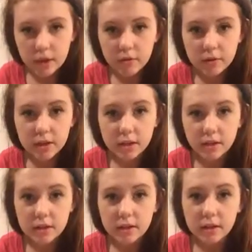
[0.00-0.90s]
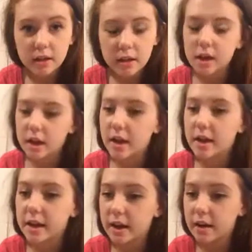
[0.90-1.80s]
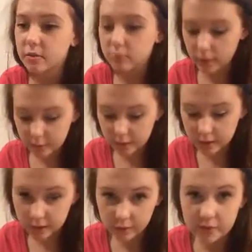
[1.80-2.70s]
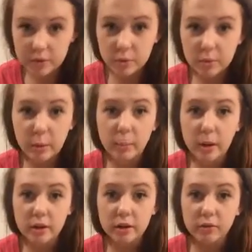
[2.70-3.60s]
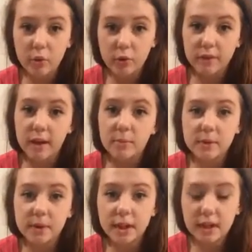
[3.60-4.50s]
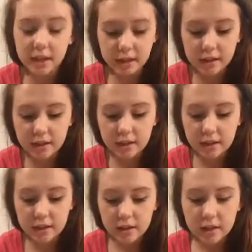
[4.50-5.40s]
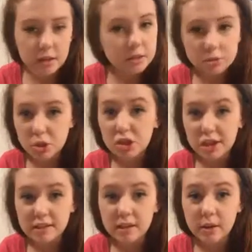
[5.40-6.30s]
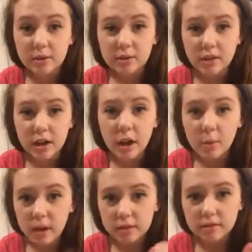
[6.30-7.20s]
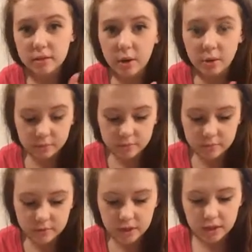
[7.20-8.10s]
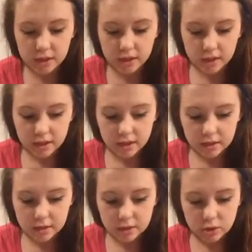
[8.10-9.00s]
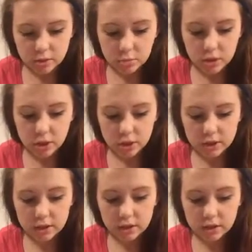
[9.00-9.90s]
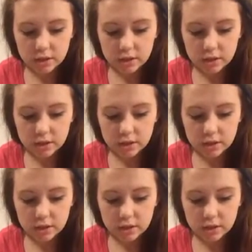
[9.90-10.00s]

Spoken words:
Every year I have wrapped gifts with my mother for family, and she says they always turn out well, so this should be good.